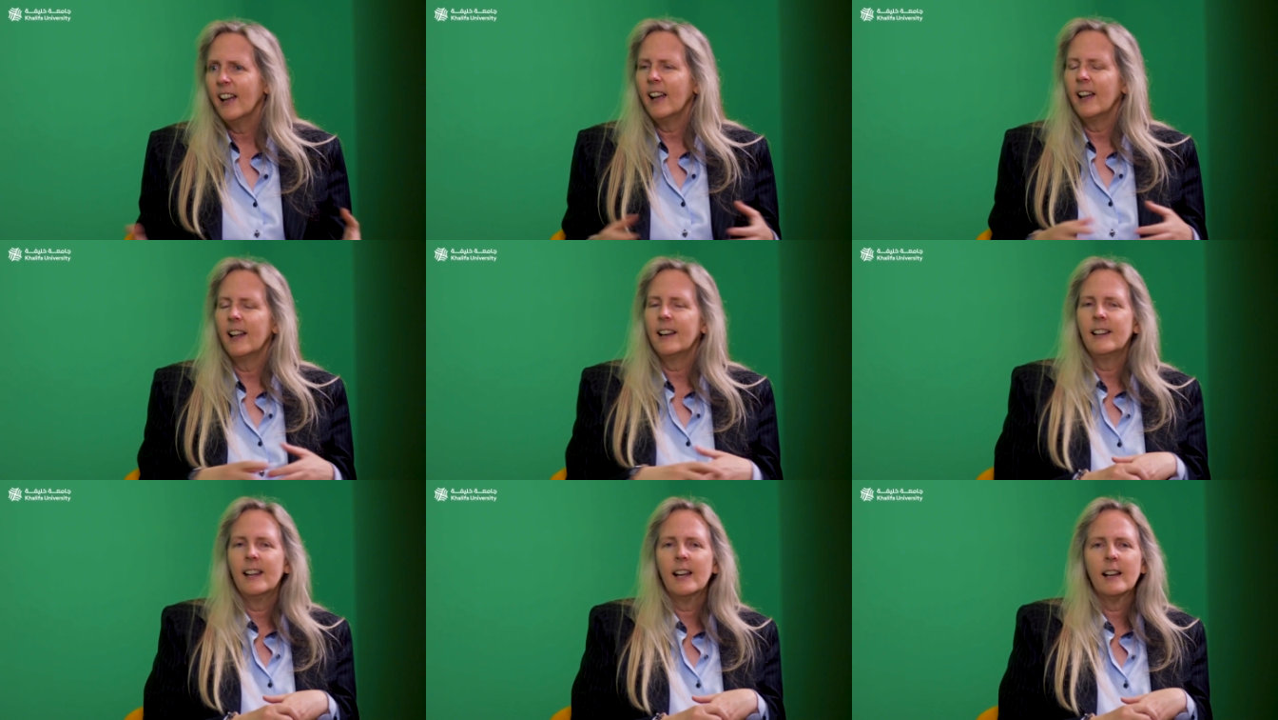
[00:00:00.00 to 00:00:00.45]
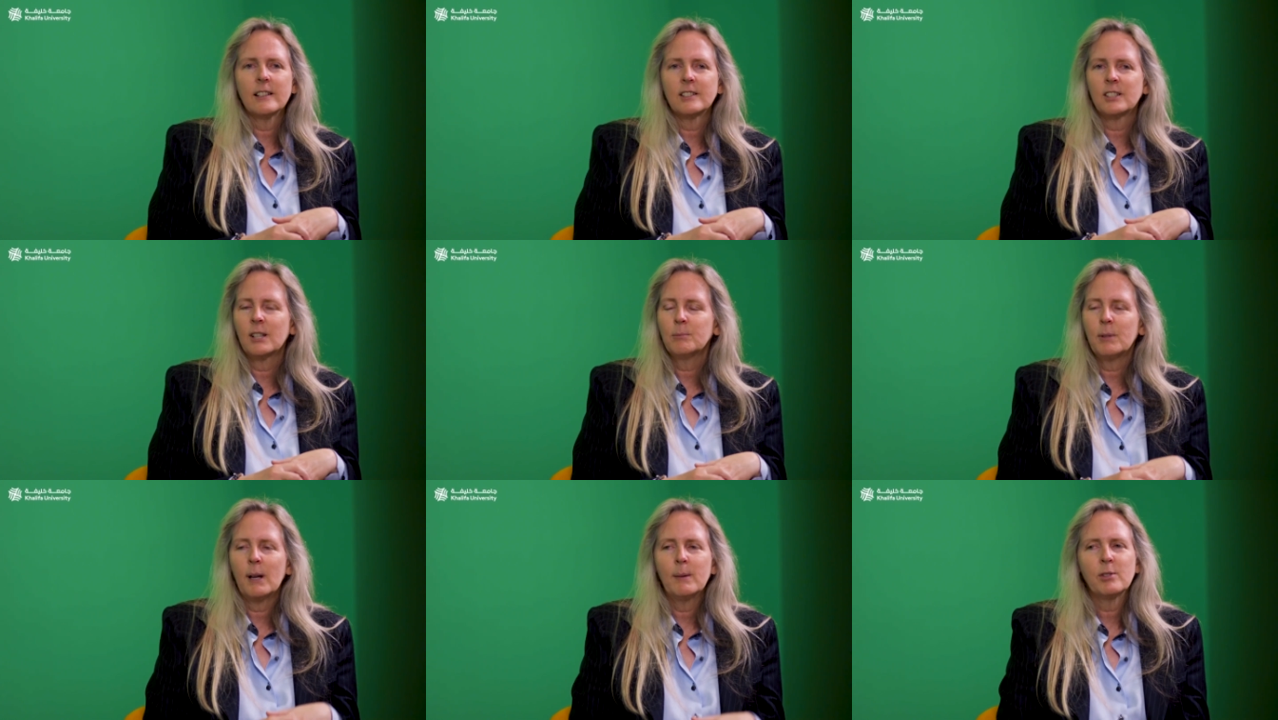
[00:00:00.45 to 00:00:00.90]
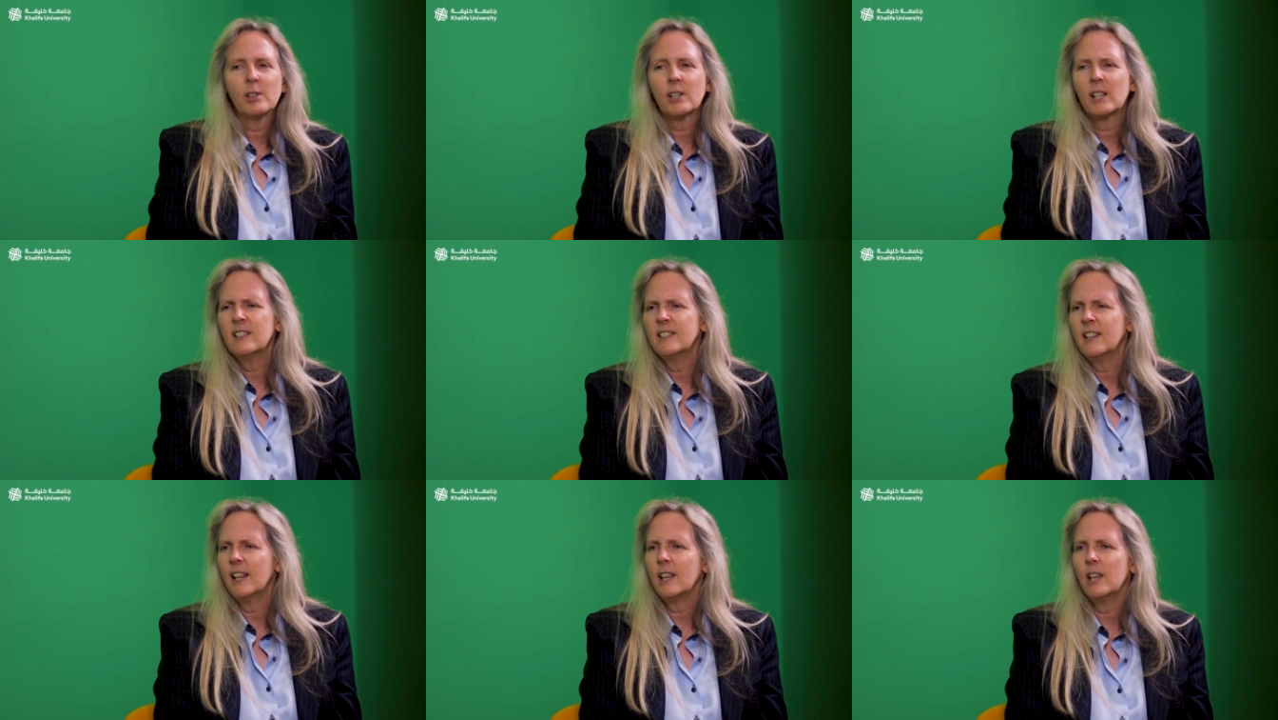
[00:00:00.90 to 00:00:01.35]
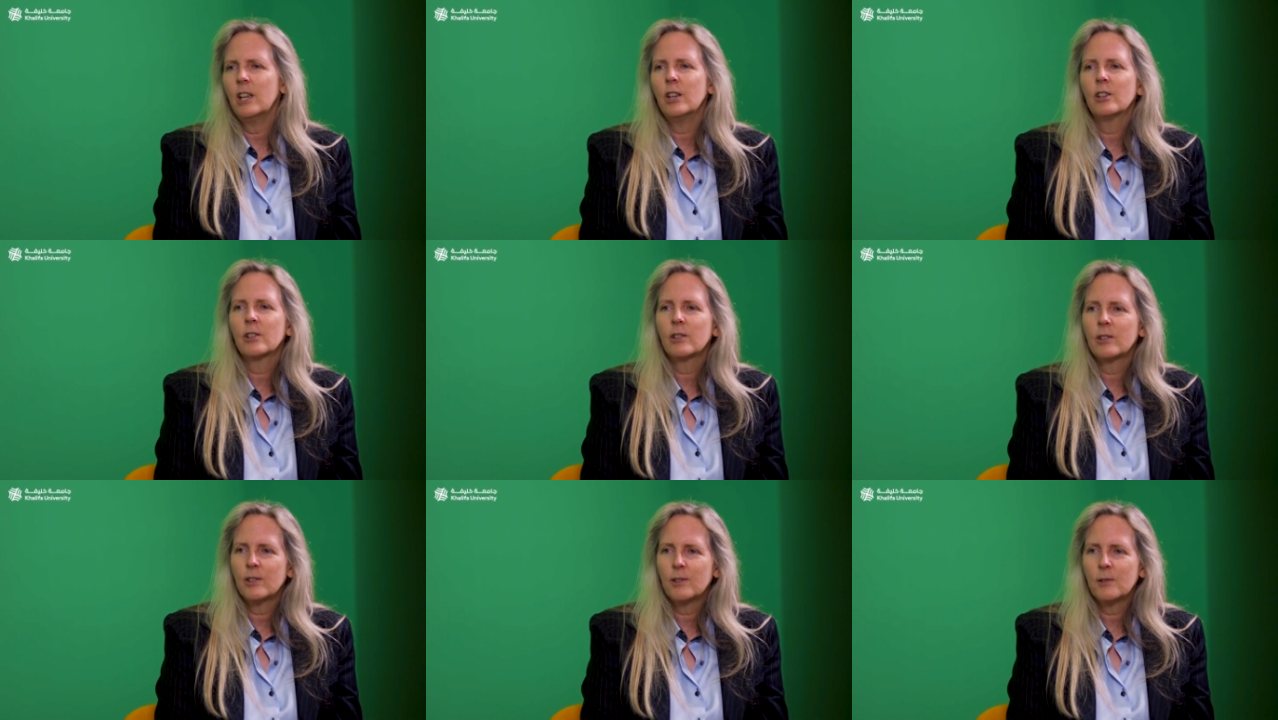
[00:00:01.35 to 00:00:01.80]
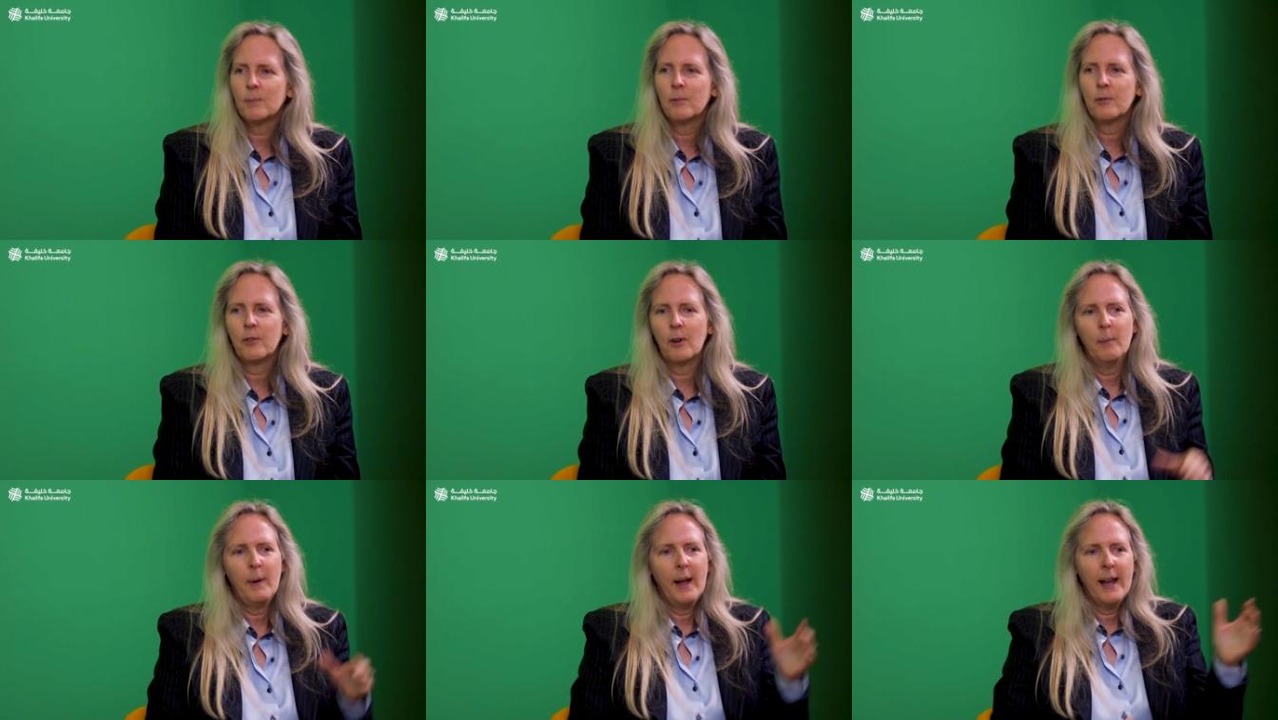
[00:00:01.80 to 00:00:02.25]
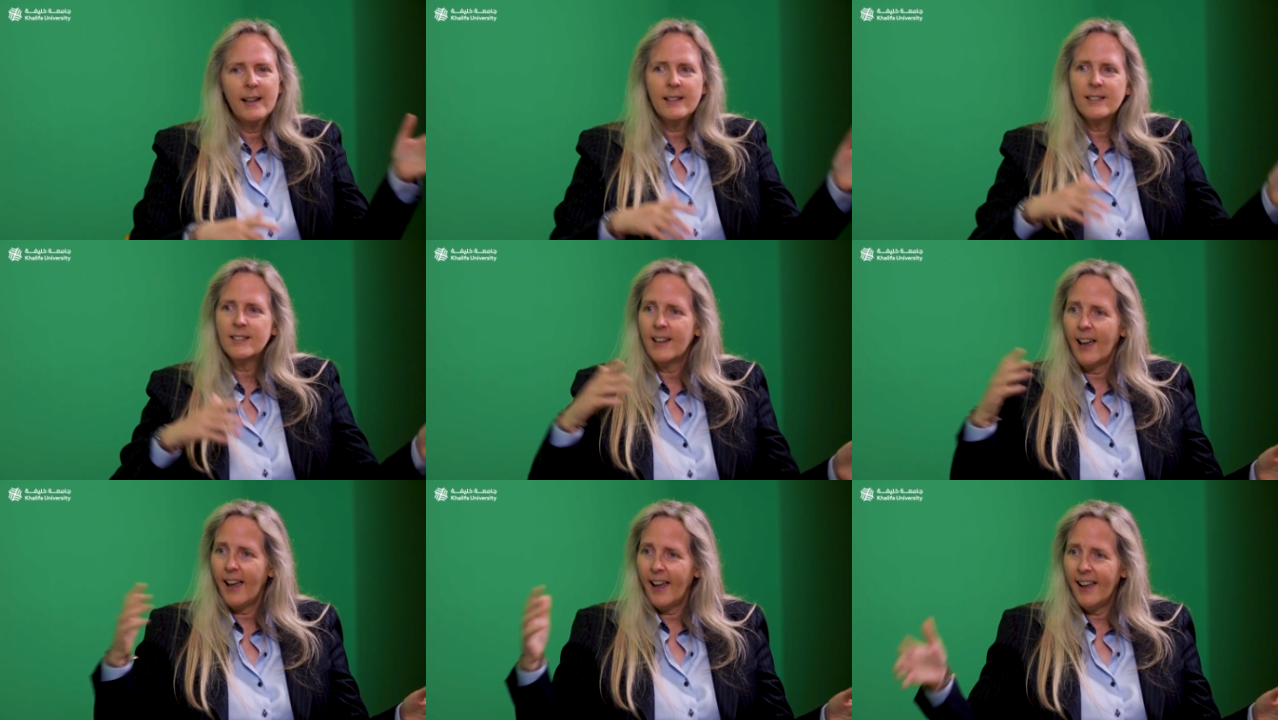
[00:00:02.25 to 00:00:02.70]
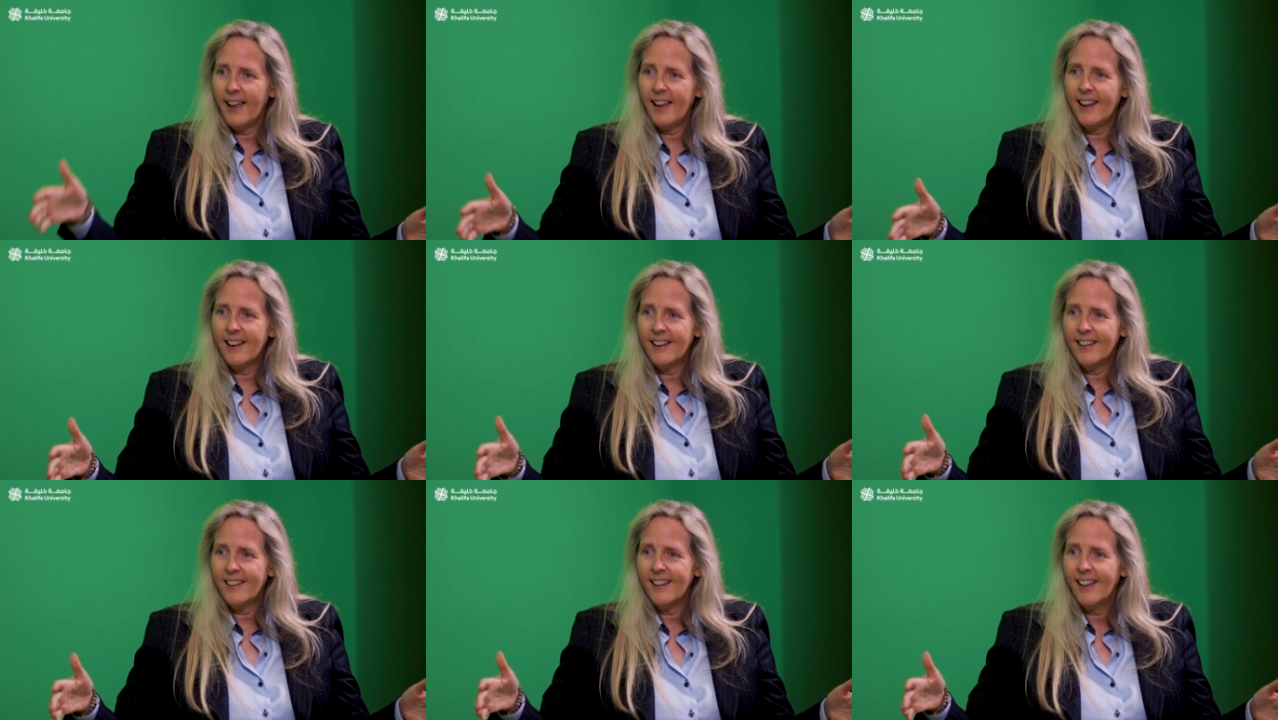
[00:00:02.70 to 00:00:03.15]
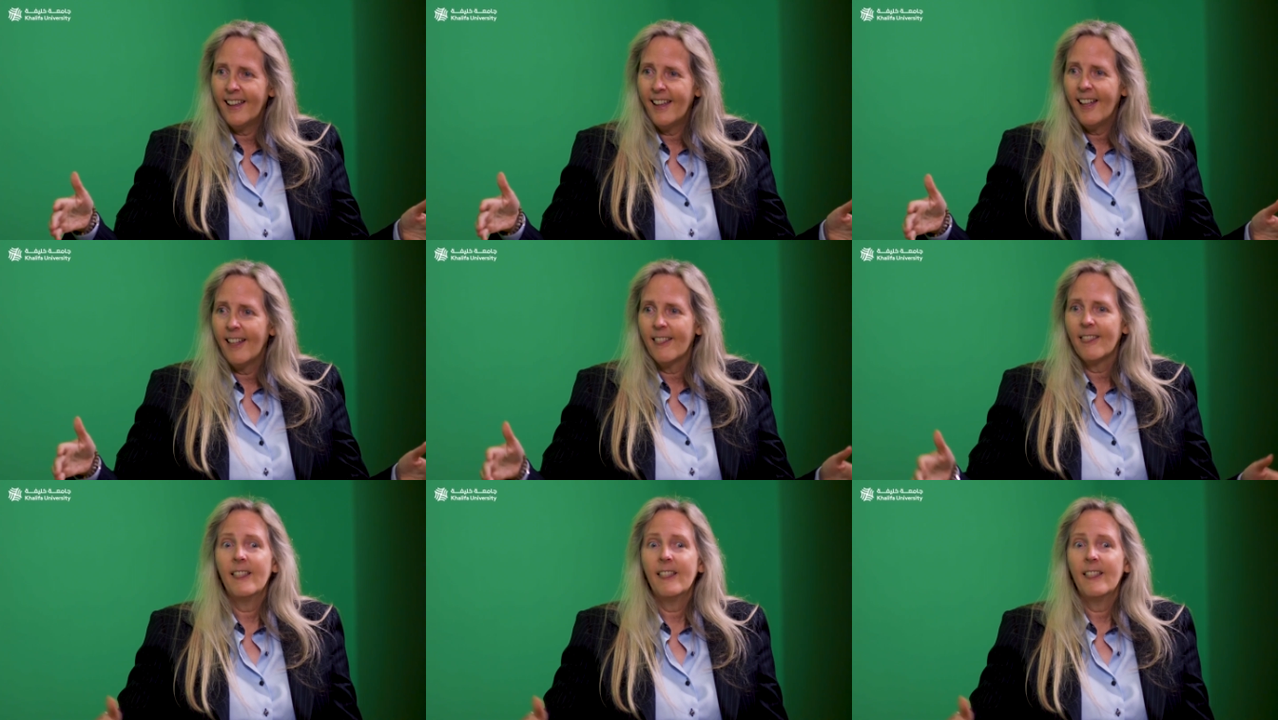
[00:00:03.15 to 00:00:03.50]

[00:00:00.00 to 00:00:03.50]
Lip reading: And yeah, sometimes it can take years from end to end.